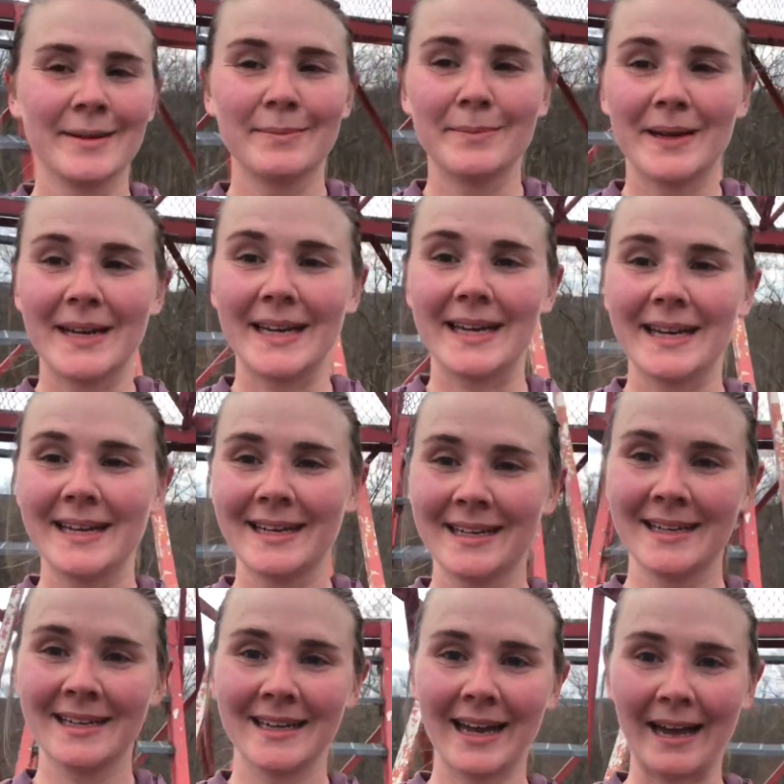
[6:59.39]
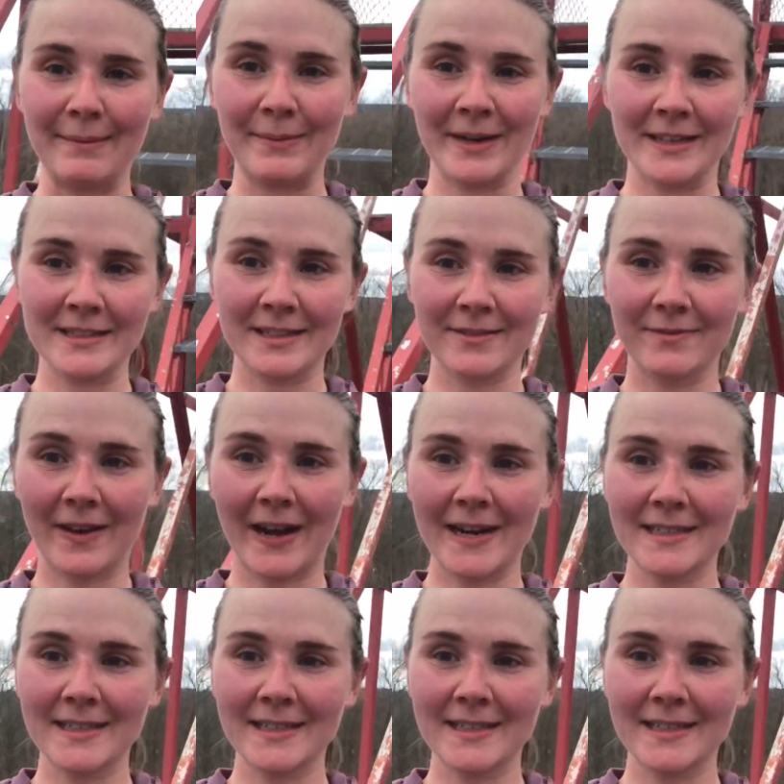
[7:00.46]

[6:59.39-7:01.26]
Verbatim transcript: but I made it to the fire